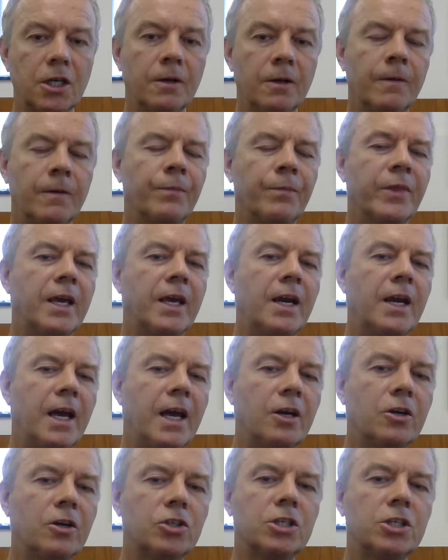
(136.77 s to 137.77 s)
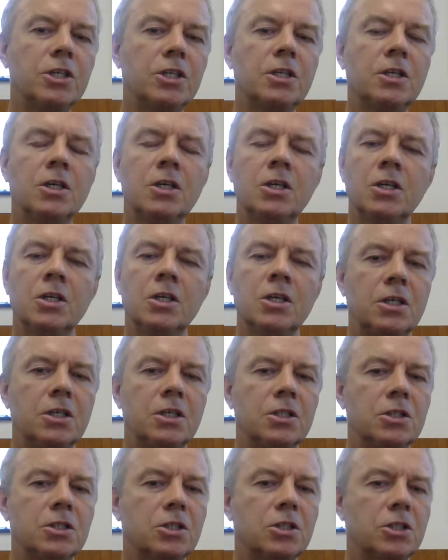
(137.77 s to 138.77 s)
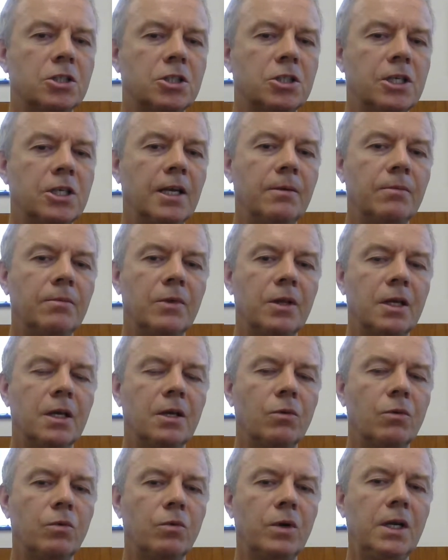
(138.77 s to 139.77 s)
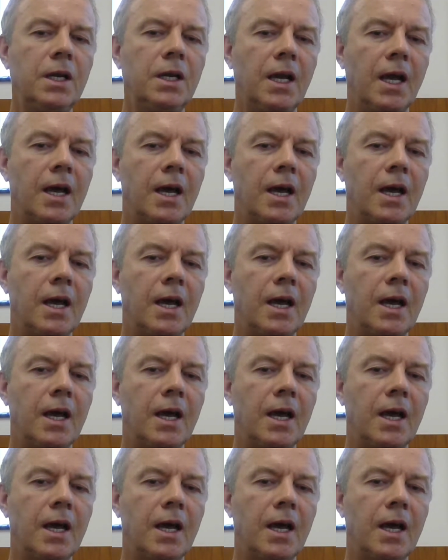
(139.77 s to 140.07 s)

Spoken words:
That energy is the same thing we have.